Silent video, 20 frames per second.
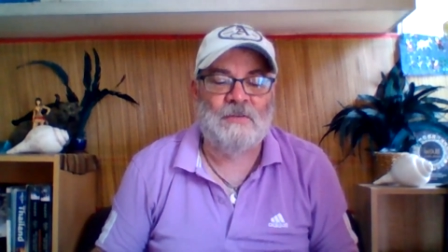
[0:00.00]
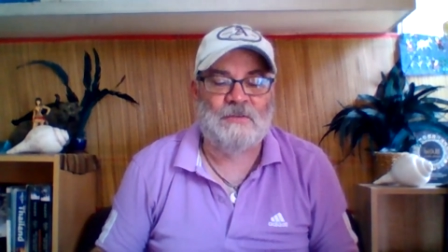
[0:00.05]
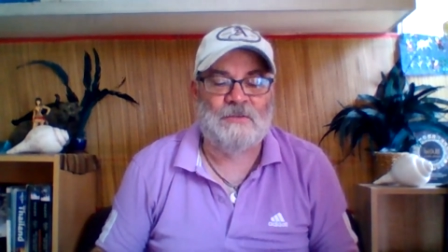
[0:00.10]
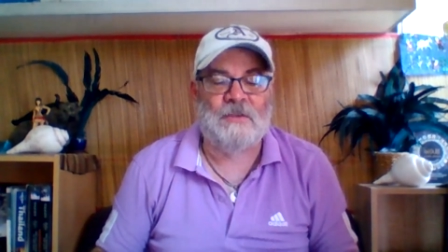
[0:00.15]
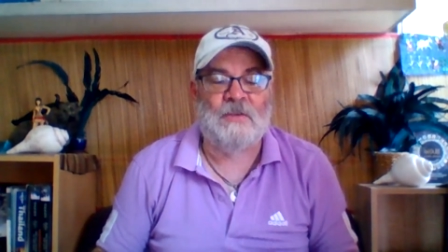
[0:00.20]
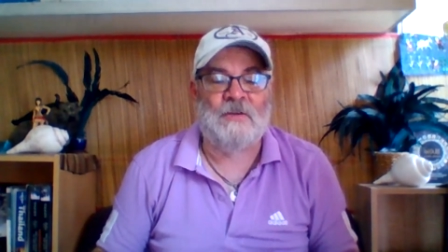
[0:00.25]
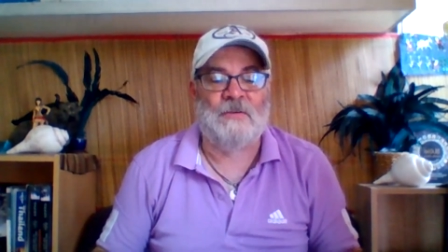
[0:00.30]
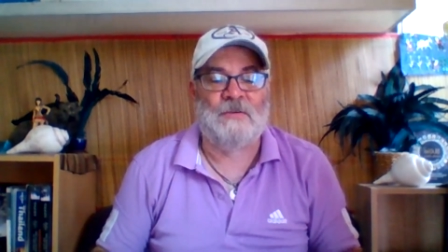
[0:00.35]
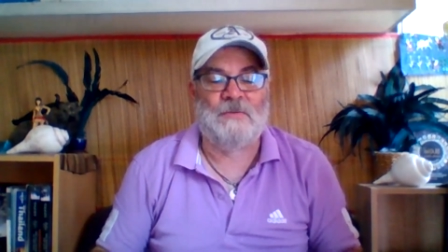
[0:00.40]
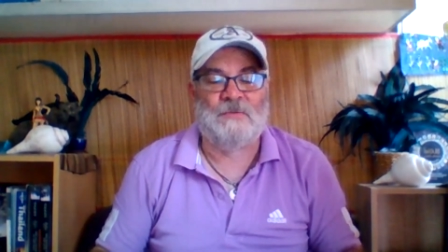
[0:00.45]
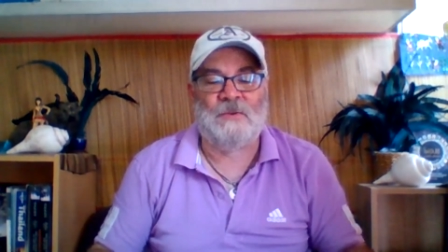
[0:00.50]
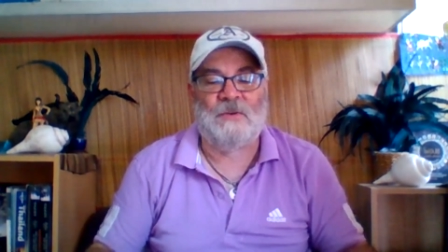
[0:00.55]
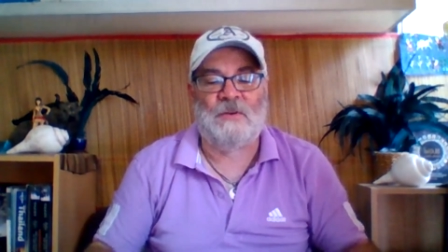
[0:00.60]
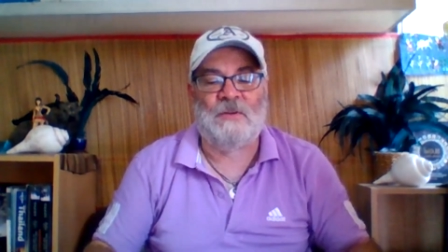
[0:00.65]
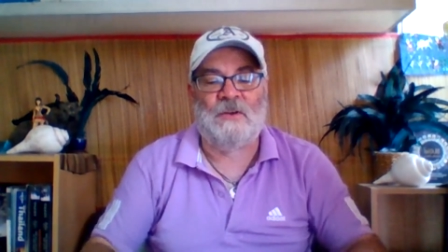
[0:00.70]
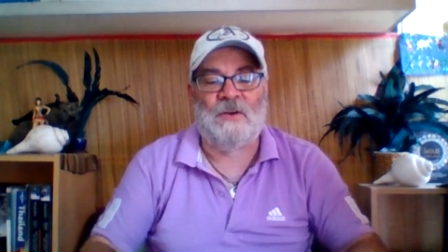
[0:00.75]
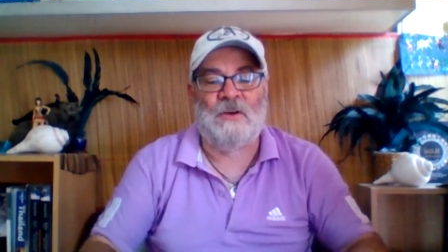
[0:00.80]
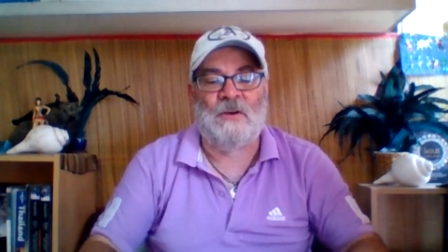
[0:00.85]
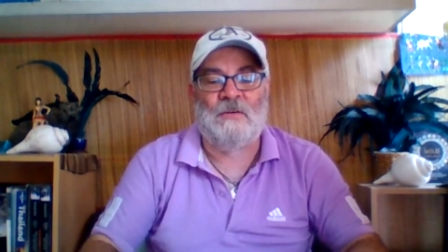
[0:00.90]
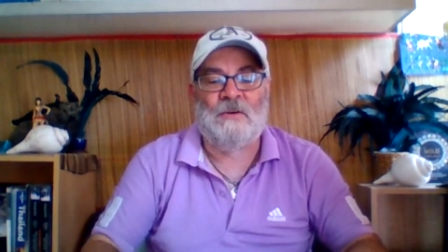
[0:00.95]
So
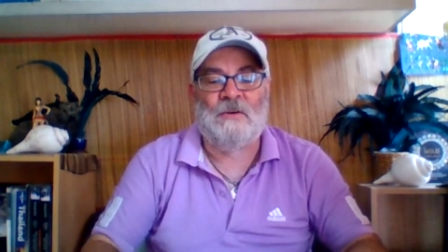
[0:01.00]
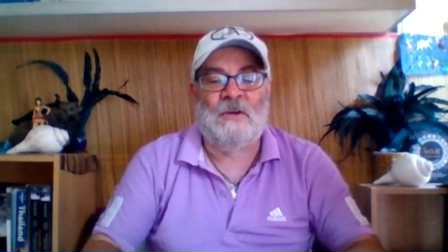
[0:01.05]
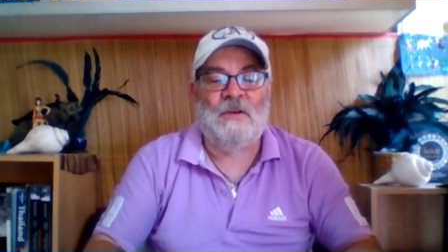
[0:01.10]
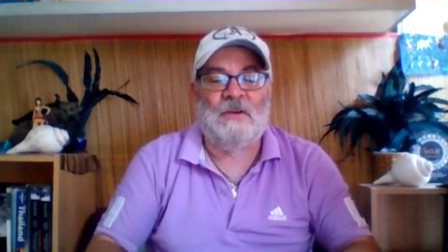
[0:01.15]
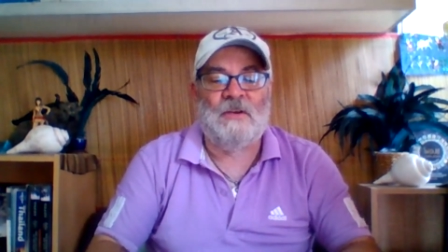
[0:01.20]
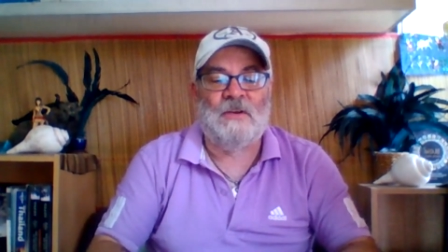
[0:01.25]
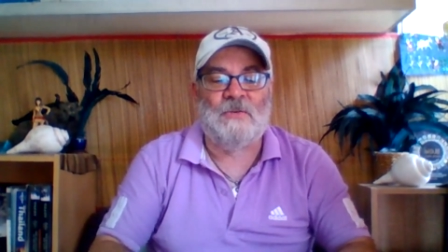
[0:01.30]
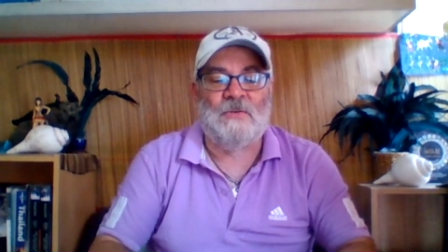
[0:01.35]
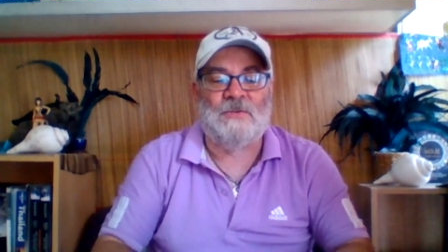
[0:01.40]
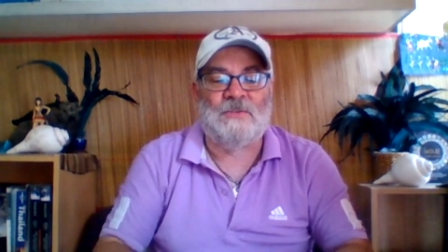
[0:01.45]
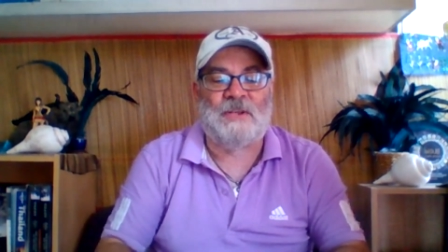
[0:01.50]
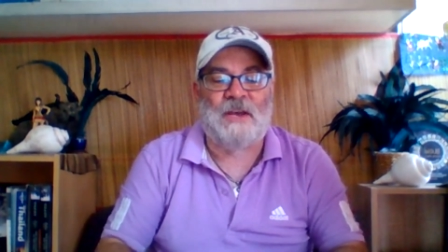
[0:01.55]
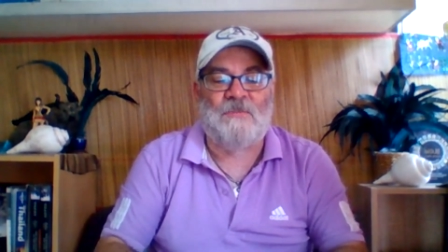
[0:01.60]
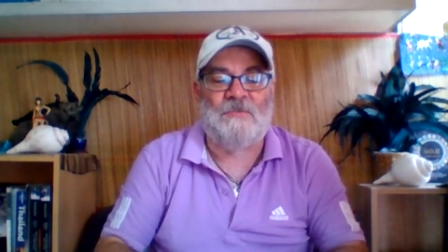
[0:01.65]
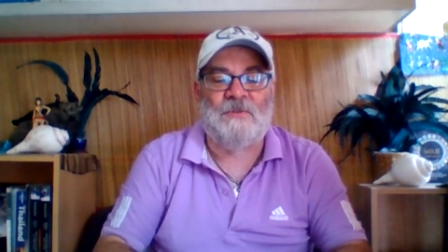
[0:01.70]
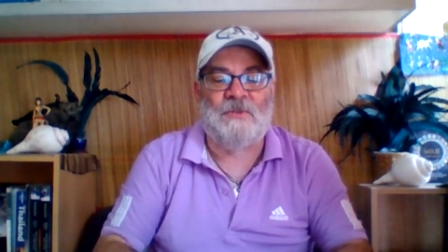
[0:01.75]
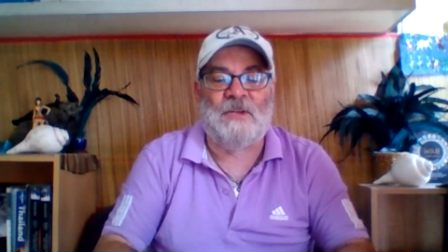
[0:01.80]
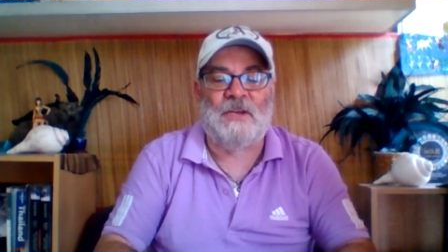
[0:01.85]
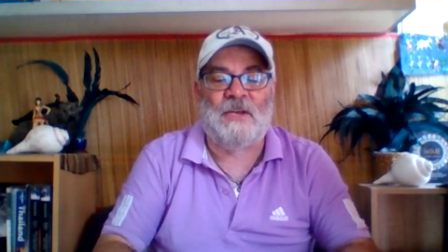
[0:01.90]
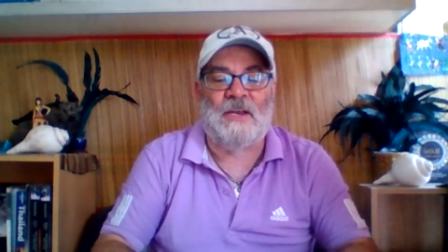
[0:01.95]
there you go. It was
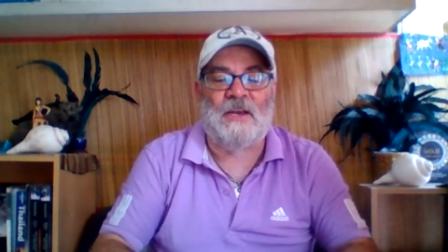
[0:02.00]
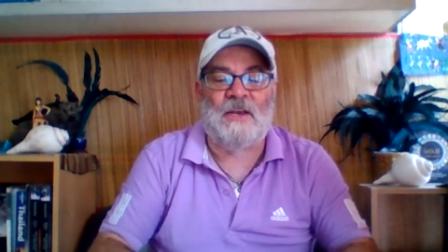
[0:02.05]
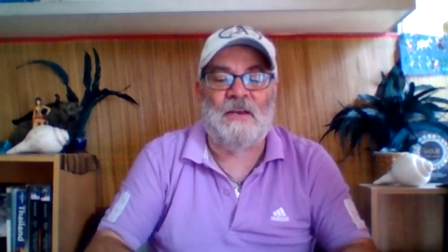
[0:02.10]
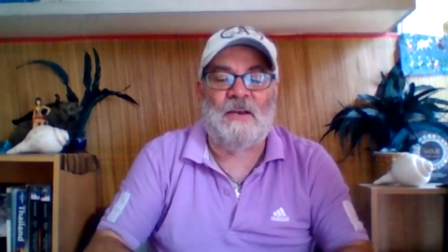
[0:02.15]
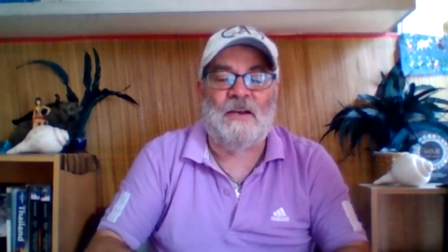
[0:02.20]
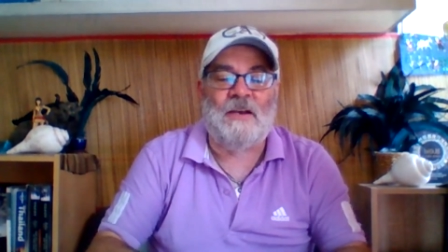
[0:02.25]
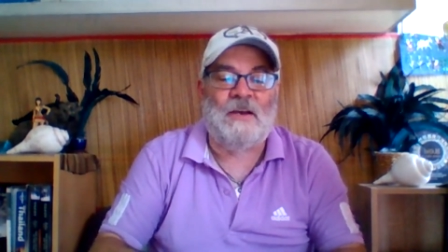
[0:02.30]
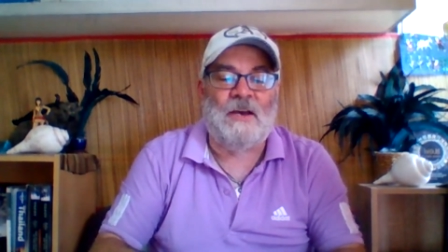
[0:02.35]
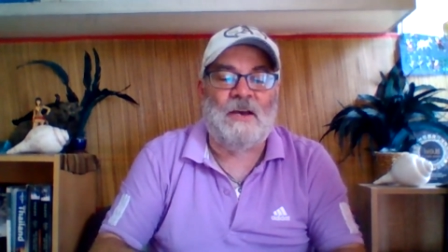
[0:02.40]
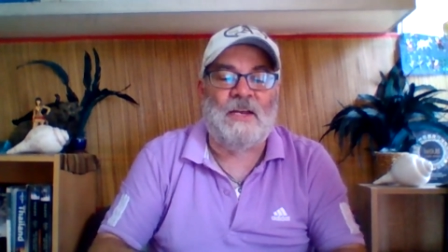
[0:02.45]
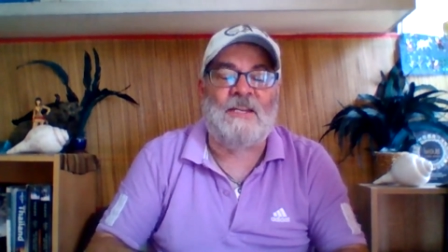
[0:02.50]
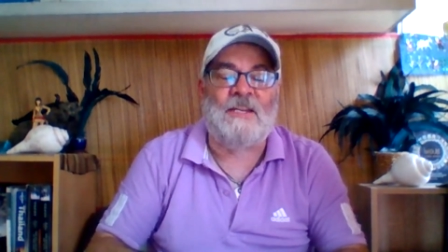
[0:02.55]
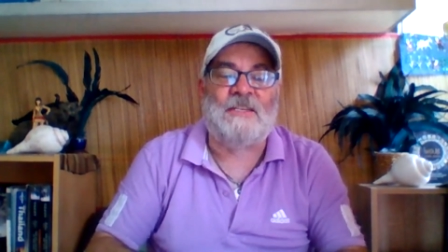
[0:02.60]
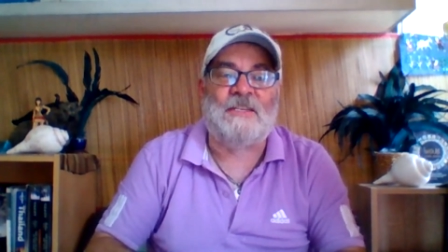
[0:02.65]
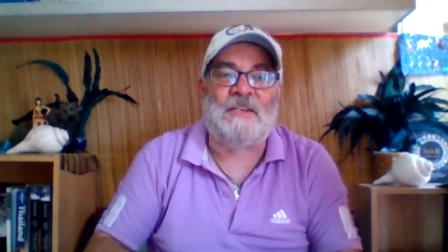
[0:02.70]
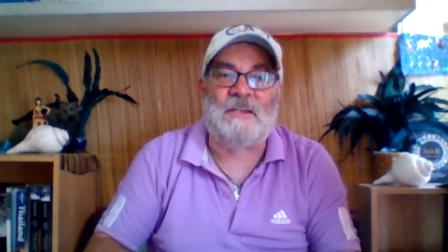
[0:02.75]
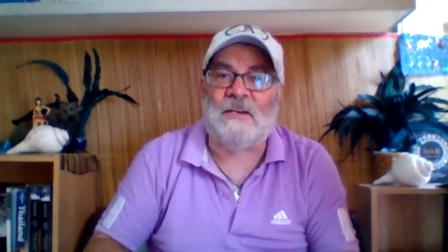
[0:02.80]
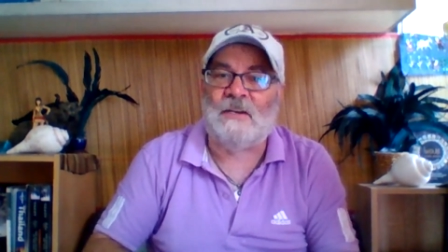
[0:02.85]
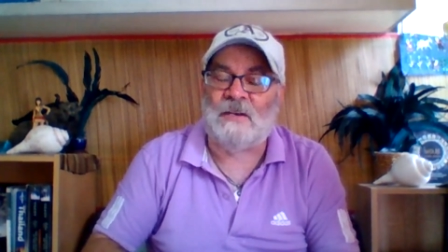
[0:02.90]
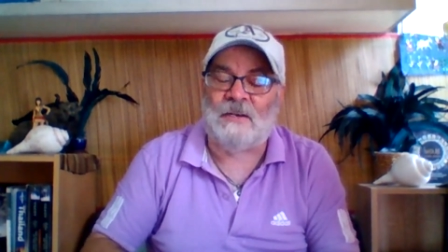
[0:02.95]
definitely an
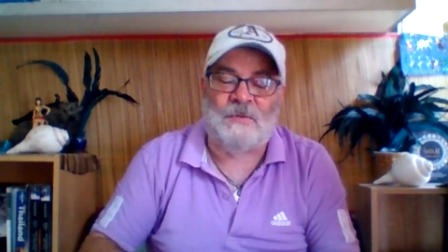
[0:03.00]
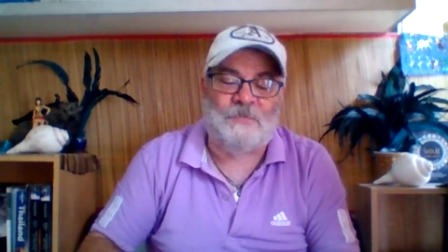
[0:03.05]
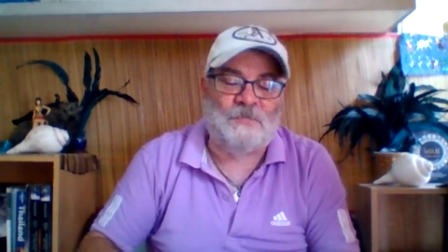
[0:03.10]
